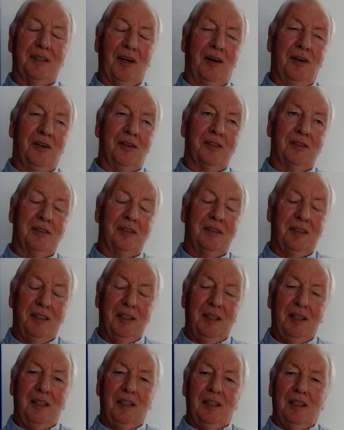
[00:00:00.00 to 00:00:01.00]
on
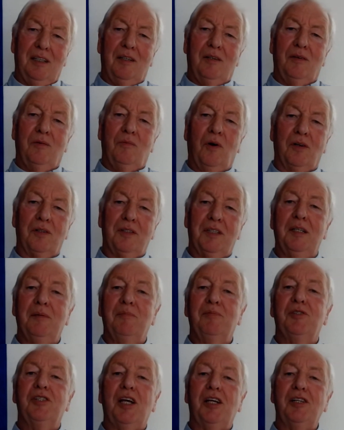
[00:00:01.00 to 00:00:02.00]
what the
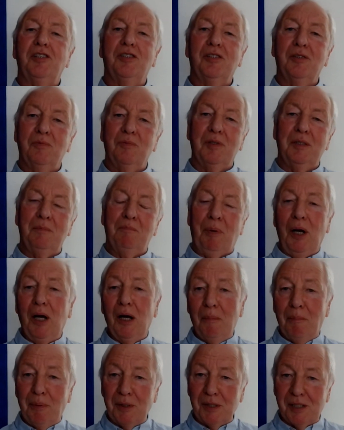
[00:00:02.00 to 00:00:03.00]
obsession with
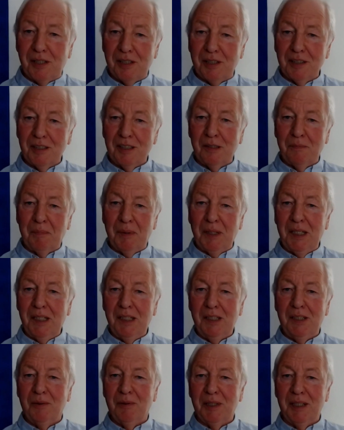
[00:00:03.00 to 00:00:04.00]
purpose has
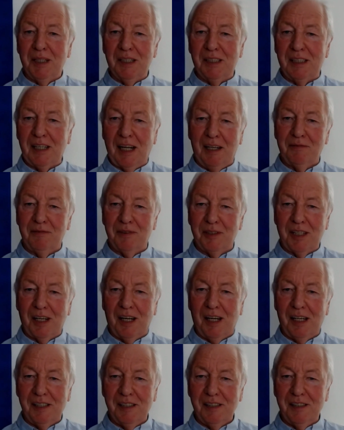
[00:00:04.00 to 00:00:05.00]
been doing to
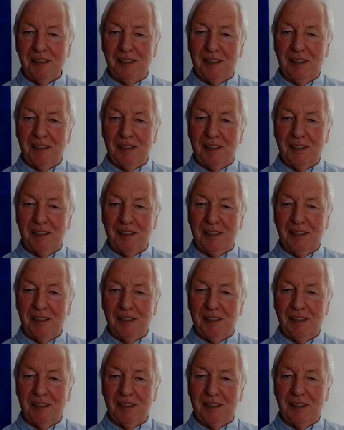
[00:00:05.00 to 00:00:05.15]
advertising.